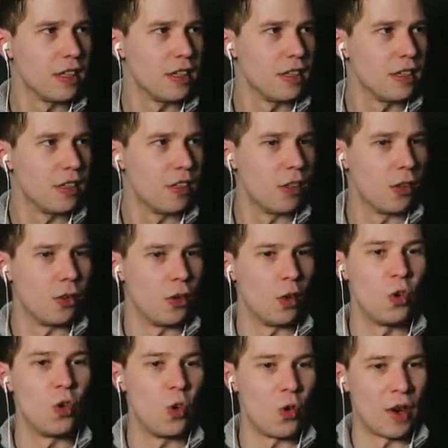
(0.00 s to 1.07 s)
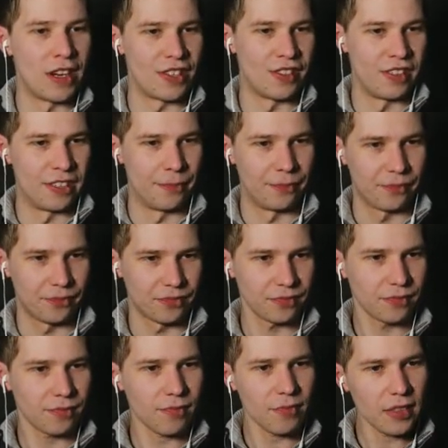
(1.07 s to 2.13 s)
Oh, actually,
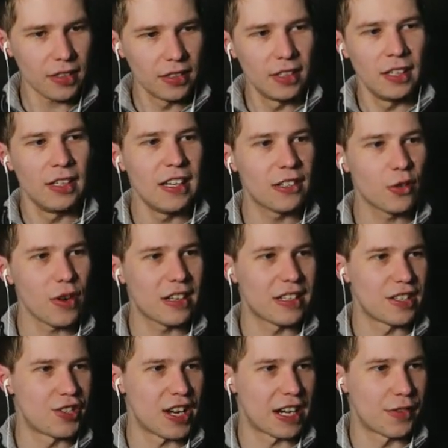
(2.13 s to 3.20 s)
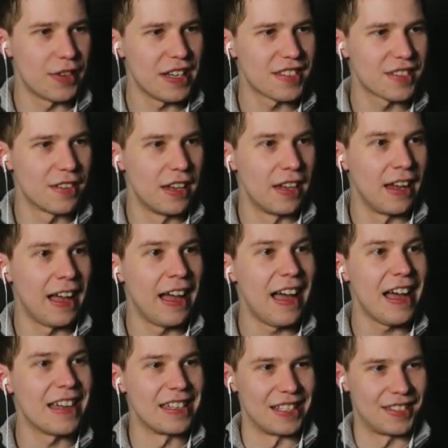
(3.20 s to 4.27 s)
let's quickly check this. Ah, you
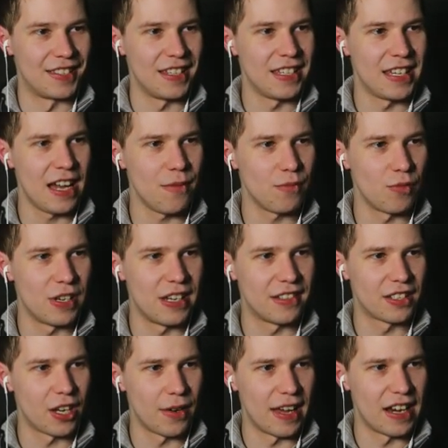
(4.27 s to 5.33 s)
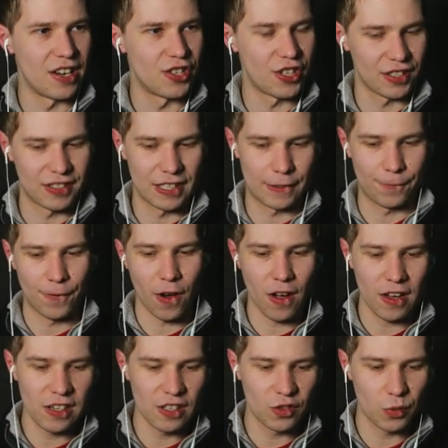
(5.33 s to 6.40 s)
see, yep, we need to go ahead and adjust this file as
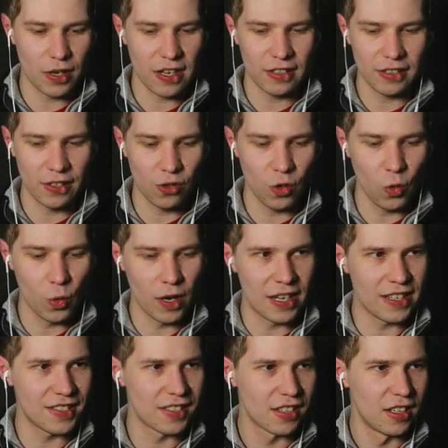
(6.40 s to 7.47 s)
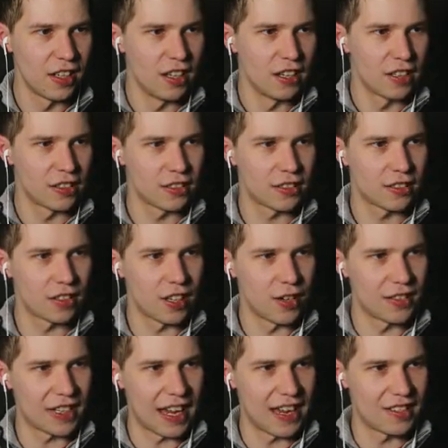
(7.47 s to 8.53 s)
well. It always goes ahead
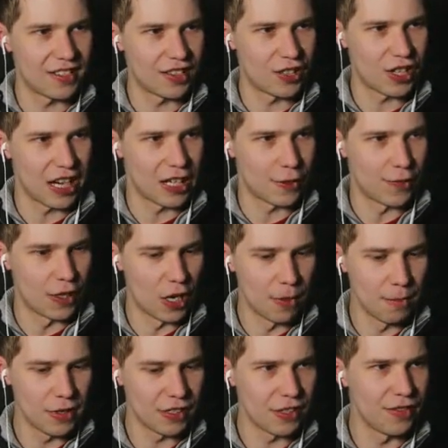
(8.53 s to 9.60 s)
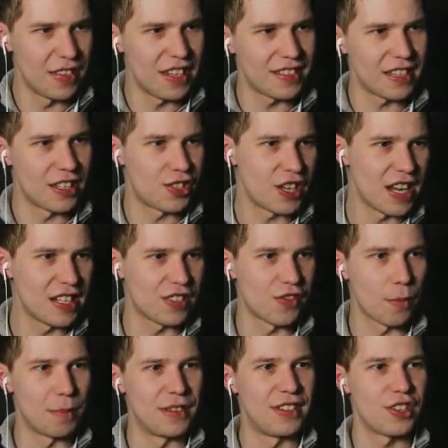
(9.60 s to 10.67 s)
and changes the numbers on this. It changes the
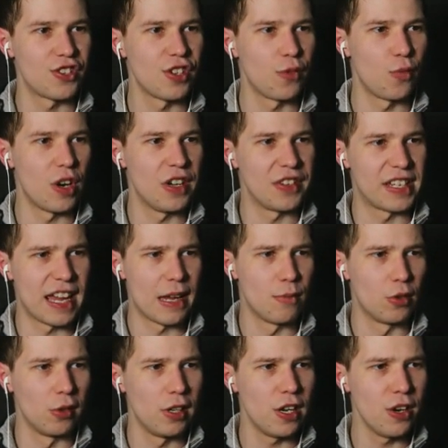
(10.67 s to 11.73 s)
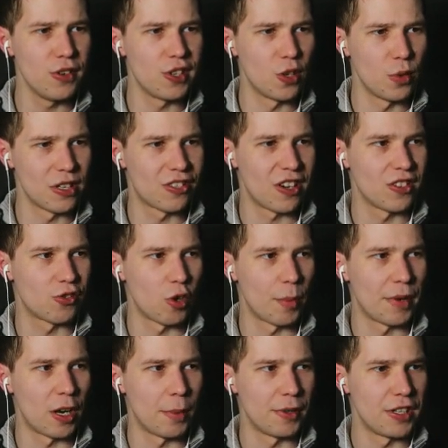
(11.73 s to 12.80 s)
position of where the game will load. It always tries to open up on the
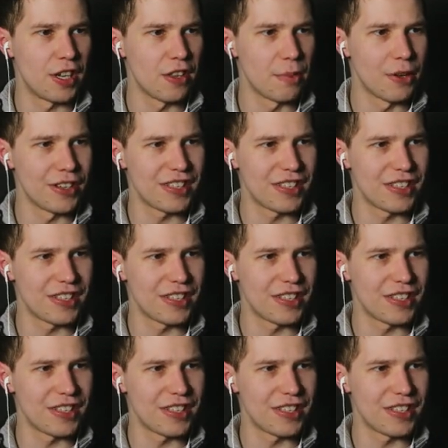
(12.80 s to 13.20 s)
other monitor.